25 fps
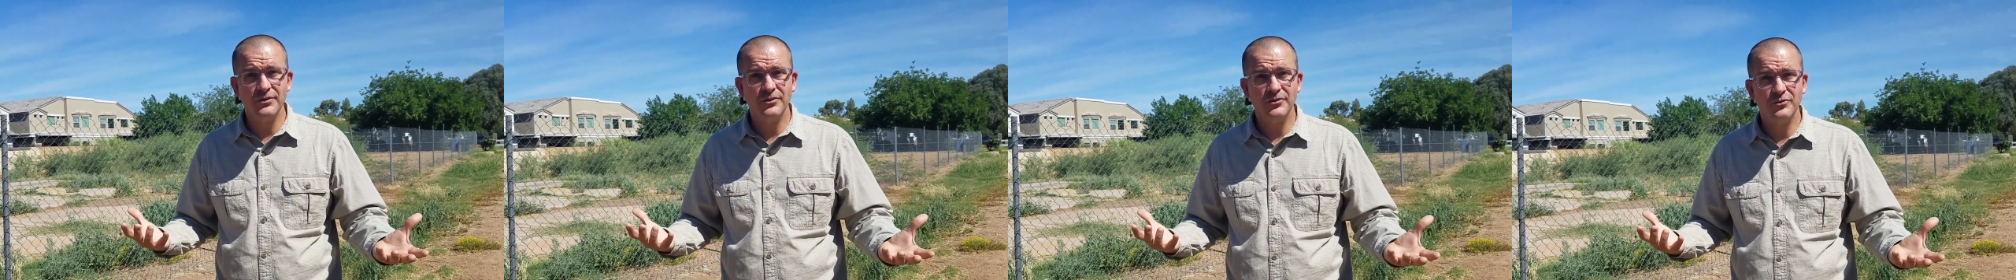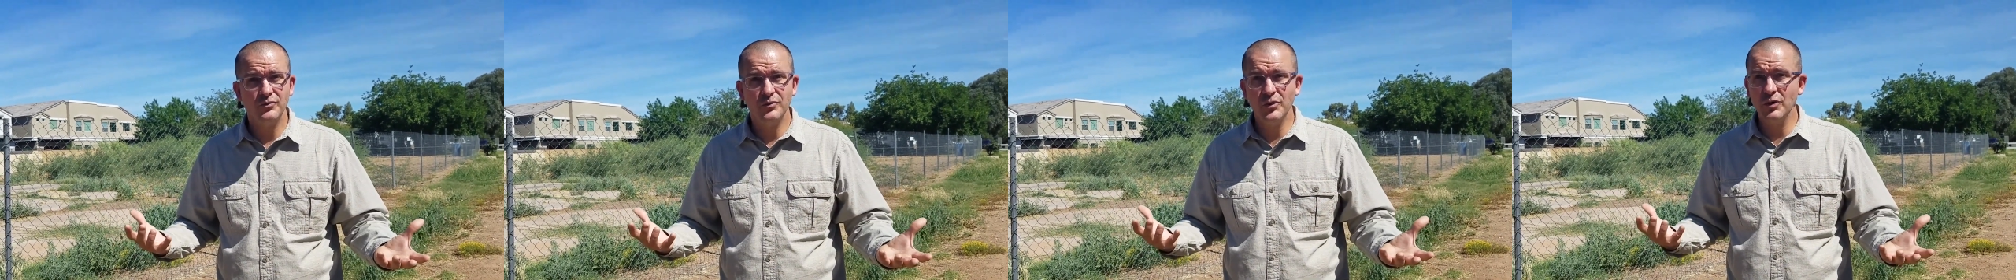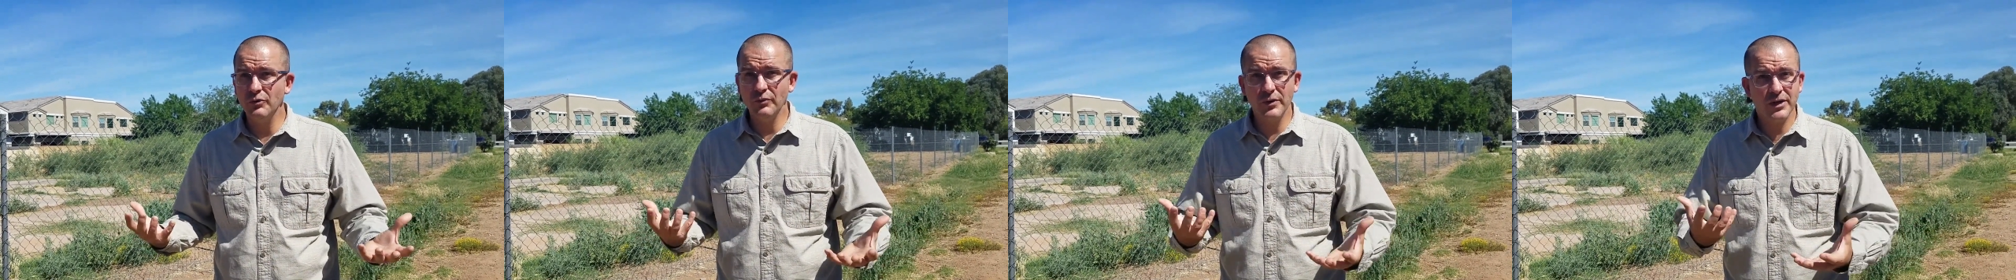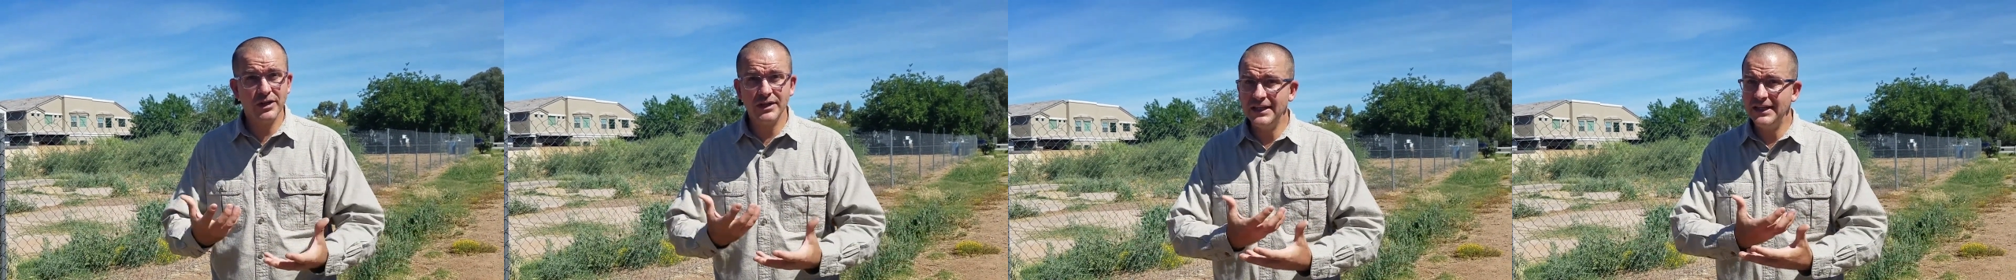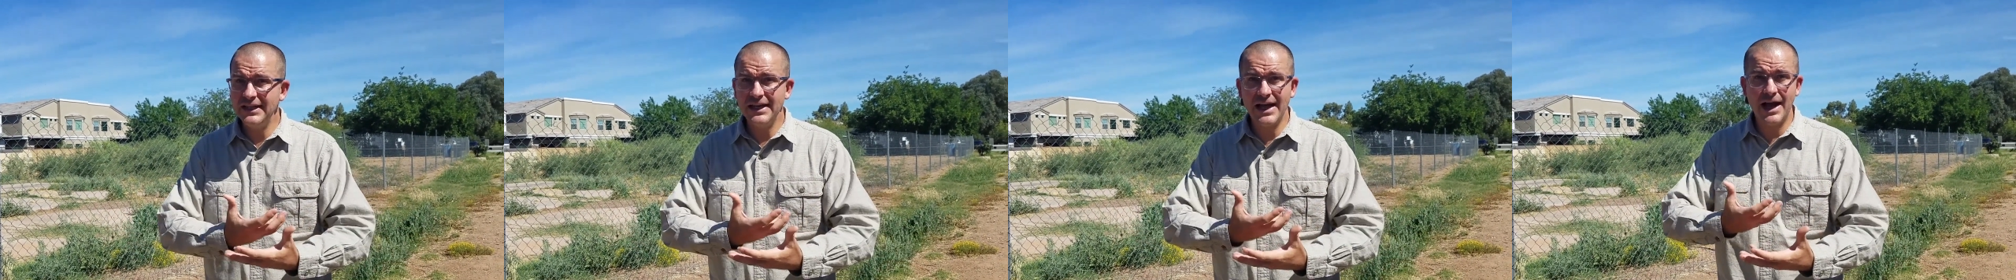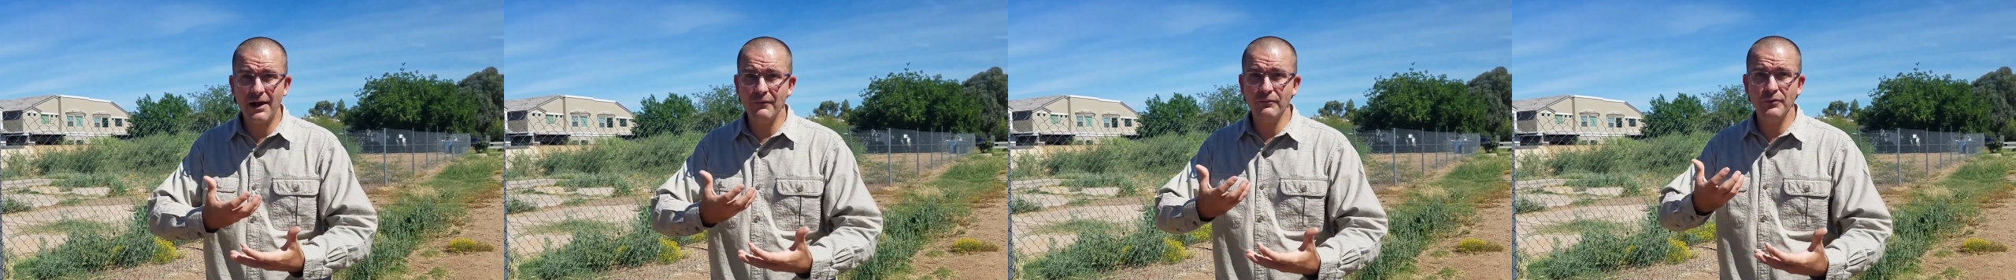We're really
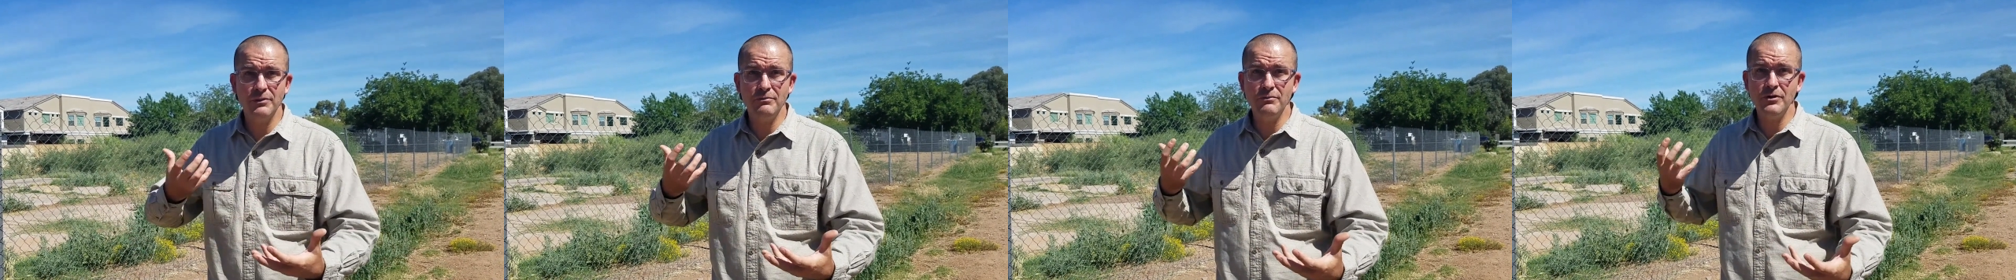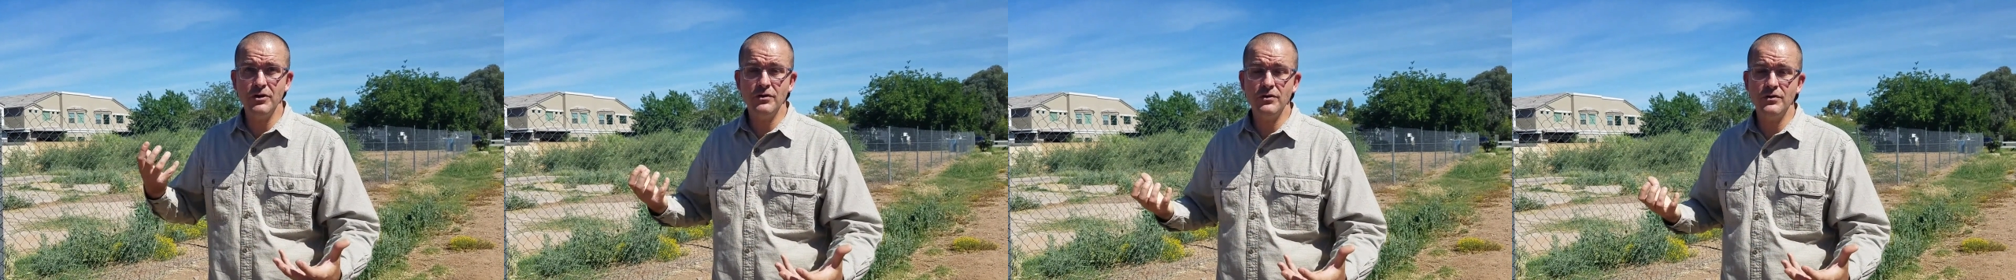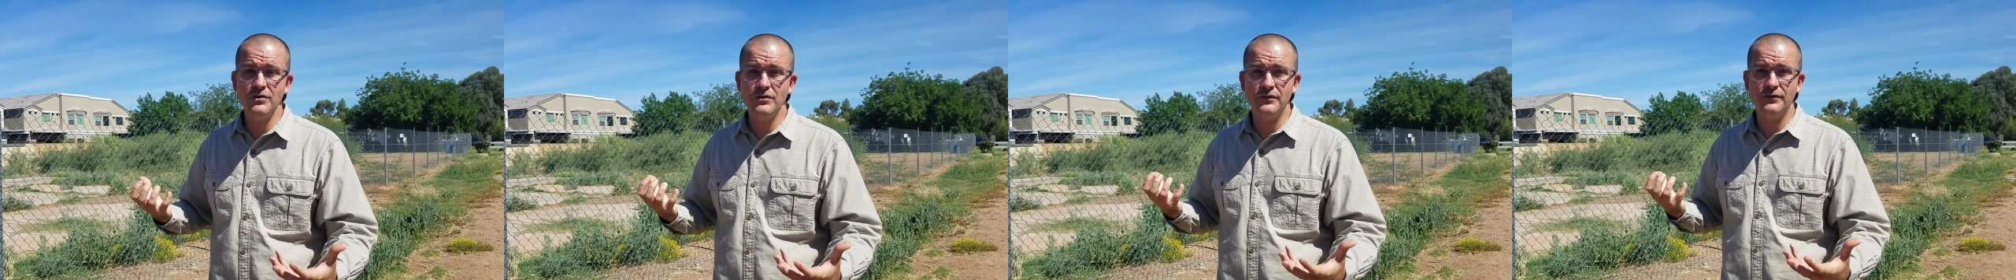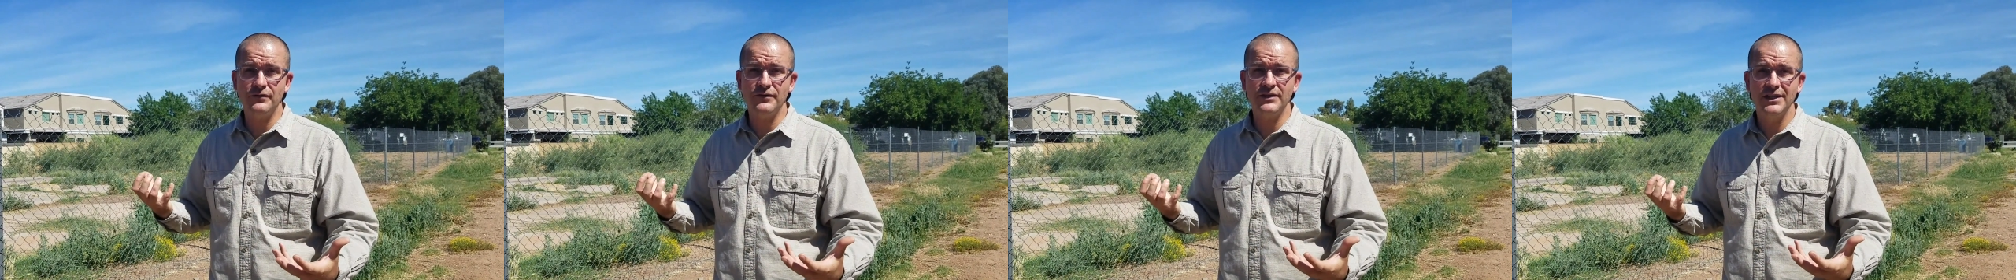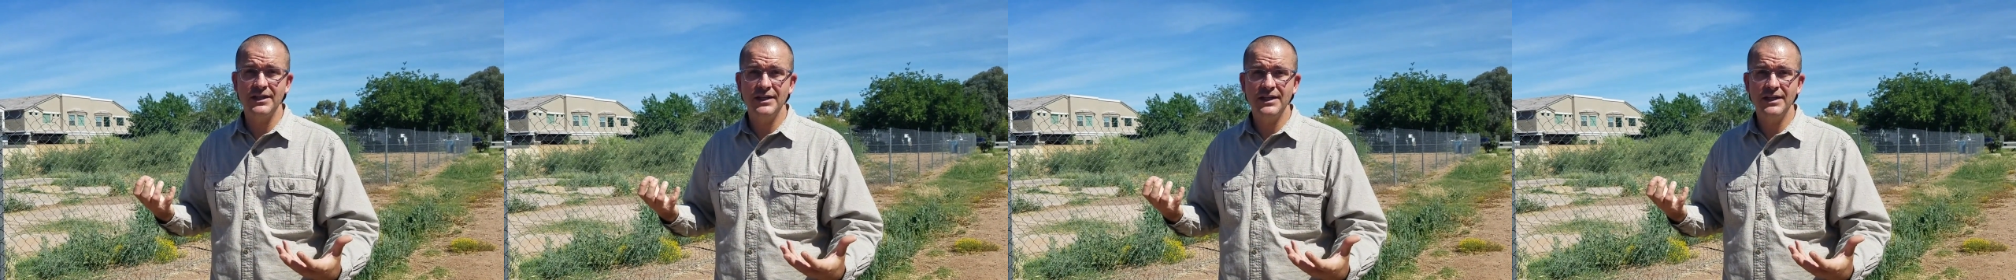not removed.